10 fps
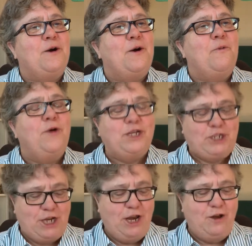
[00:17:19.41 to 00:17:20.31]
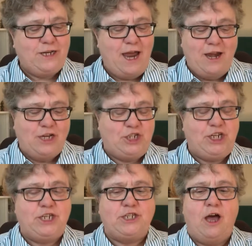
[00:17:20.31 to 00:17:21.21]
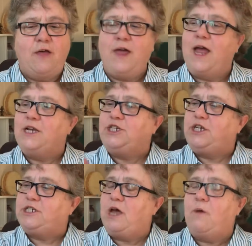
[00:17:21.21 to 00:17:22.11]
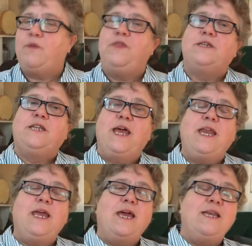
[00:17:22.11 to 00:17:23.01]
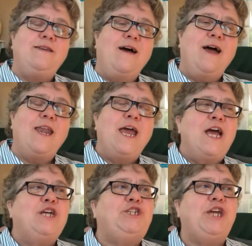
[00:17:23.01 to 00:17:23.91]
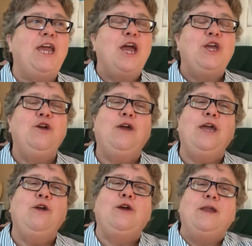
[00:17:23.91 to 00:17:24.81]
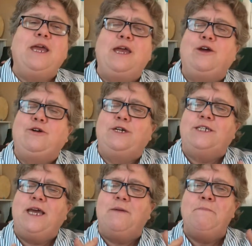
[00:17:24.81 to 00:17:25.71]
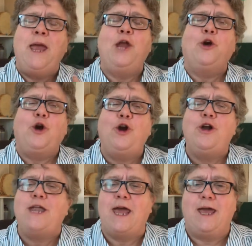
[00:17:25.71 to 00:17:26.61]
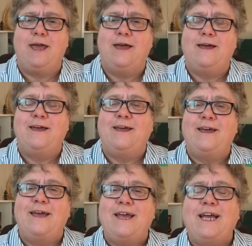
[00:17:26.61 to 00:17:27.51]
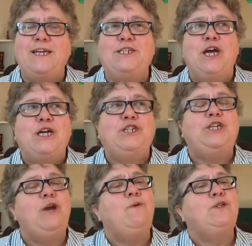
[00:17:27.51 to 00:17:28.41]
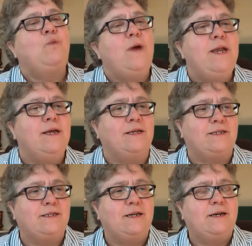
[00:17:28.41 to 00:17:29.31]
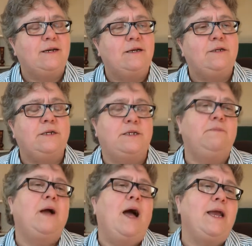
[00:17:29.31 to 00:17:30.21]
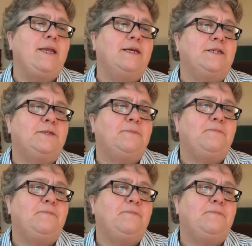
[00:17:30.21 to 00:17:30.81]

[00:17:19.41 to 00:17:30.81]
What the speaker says: When she looked down and she saw that, and she saw what this lady had done, you could see it made her day, because she was witness to some kindness.